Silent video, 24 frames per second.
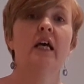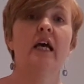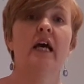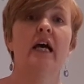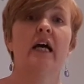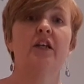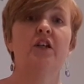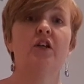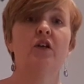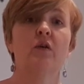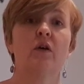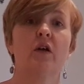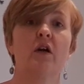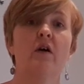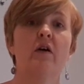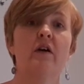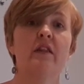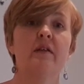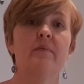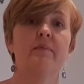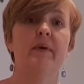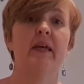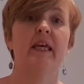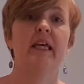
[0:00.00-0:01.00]
and you can
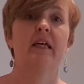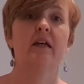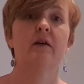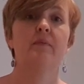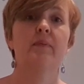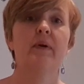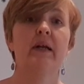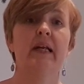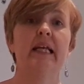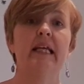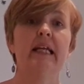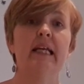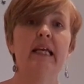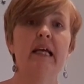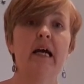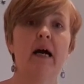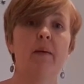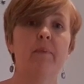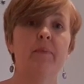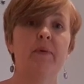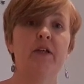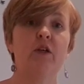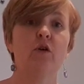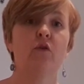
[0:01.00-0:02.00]
either be completely
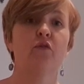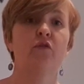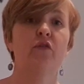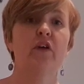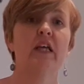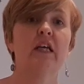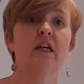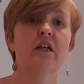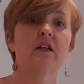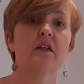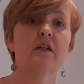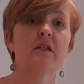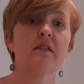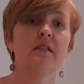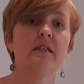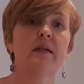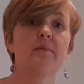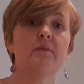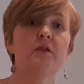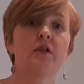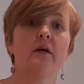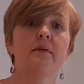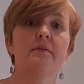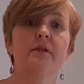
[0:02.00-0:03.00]
up in your fingers.
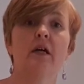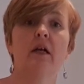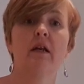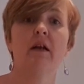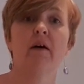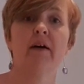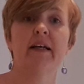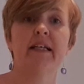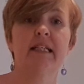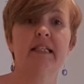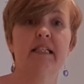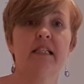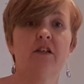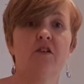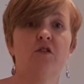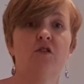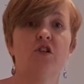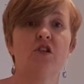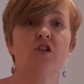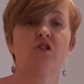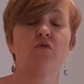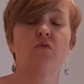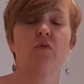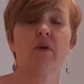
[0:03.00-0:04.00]
Sometimes I like to
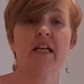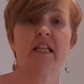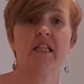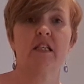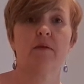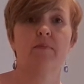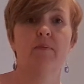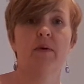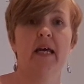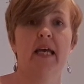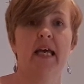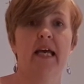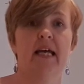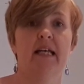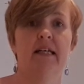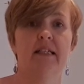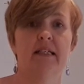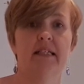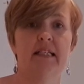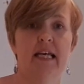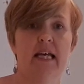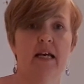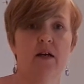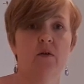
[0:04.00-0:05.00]
just rest my hand
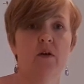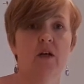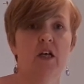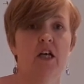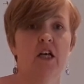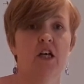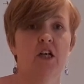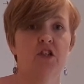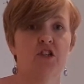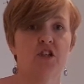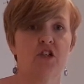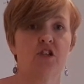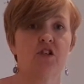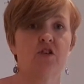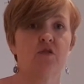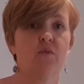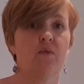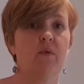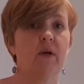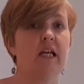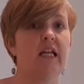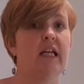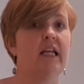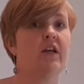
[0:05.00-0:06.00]
down just to
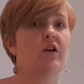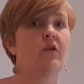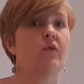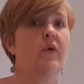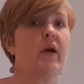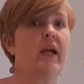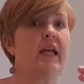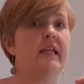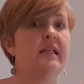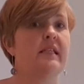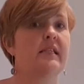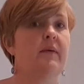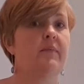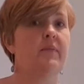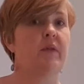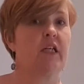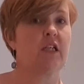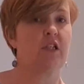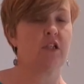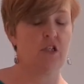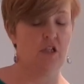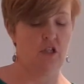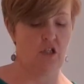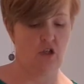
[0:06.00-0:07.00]
really create something
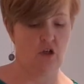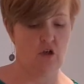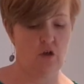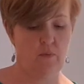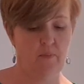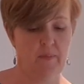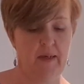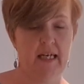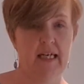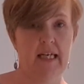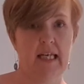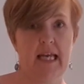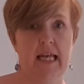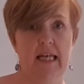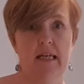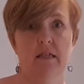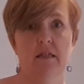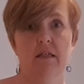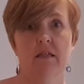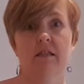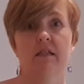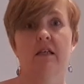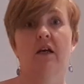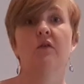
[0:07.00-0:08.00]
to scoop in
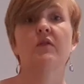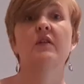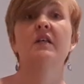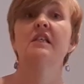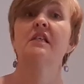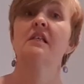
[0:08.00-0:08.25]
against. So this